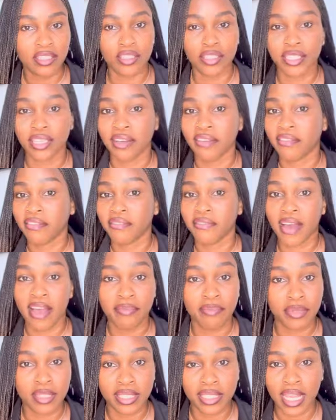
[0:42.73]
or
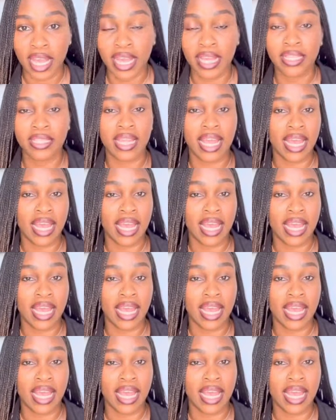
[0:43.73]
75%,